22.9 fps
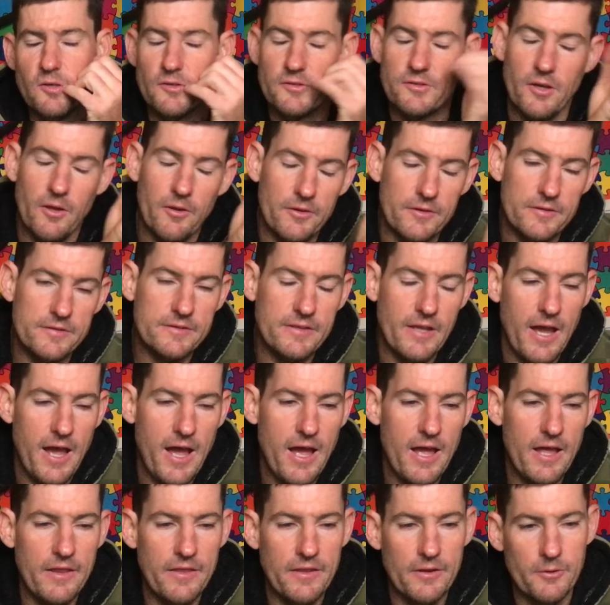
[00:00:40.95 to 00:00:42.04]
So at the
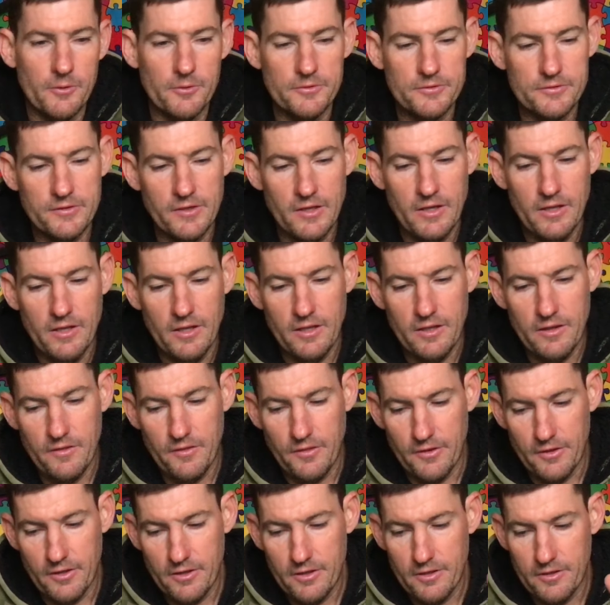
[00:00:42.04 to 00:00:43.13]
start there was
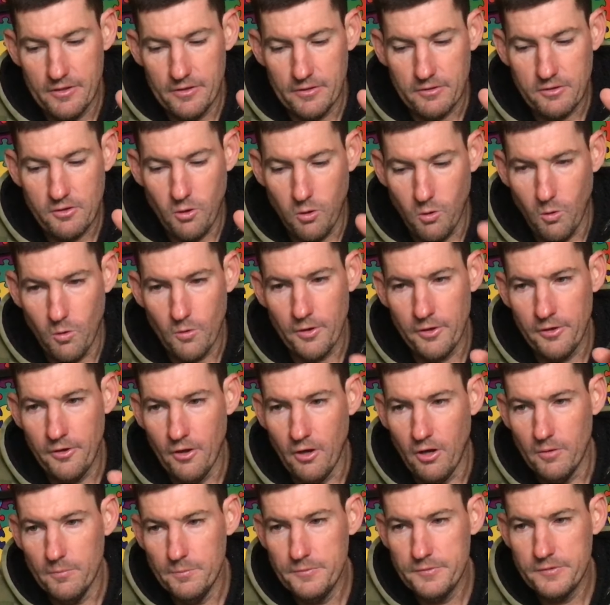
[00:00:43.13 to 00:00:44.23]
the corner
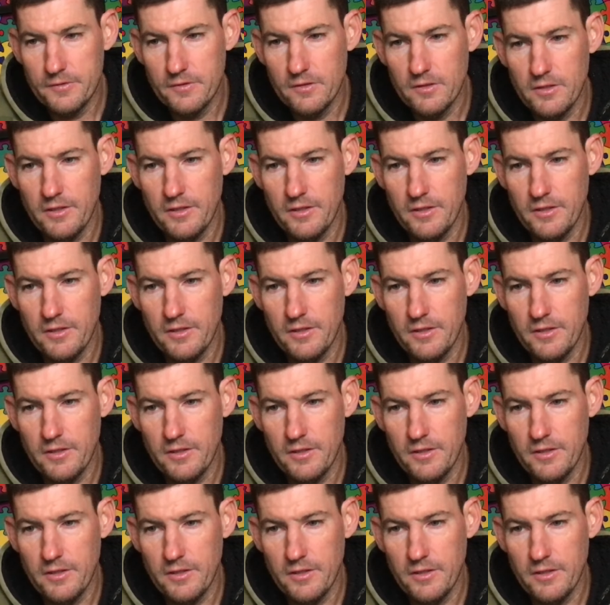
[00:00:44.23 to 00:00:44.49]
knobs.